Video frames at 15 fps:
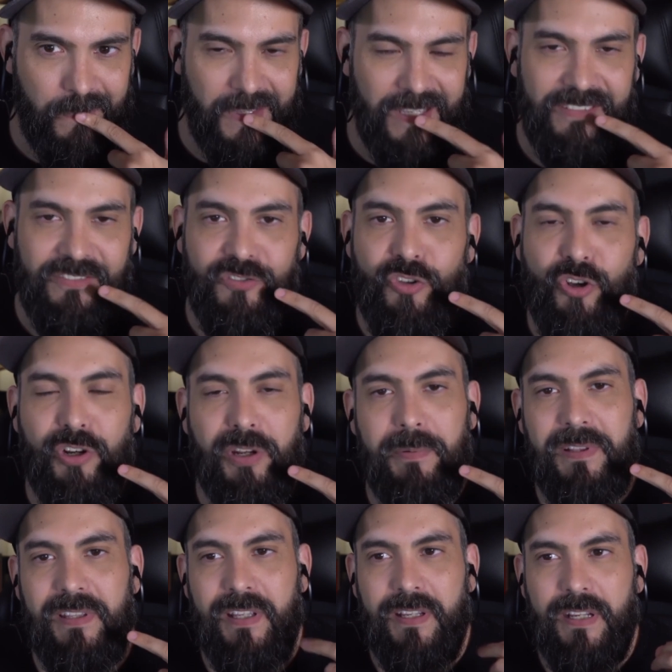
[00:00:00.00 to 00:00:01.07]
It's not
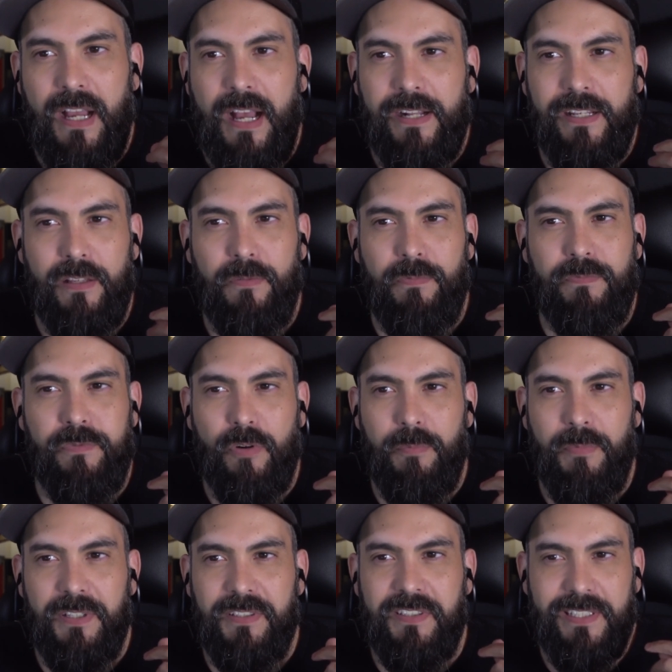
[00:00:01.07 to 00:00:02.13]
even the honey
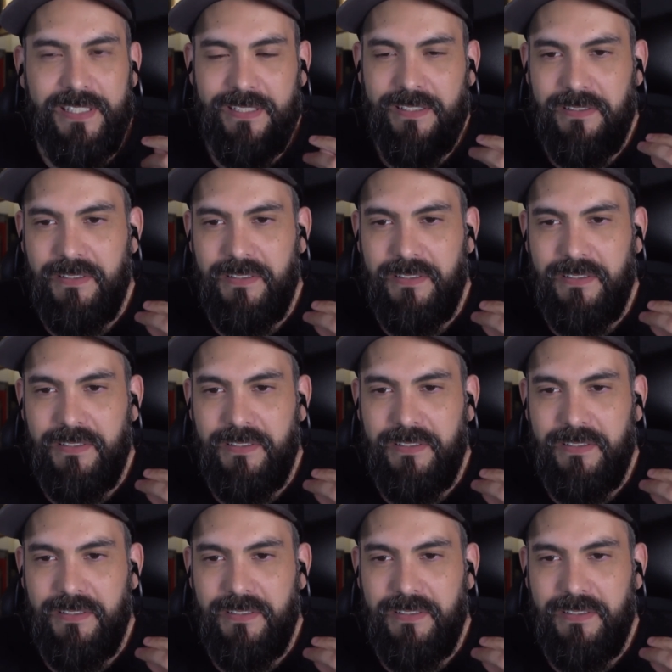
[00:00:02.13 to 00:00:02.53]
from a tea.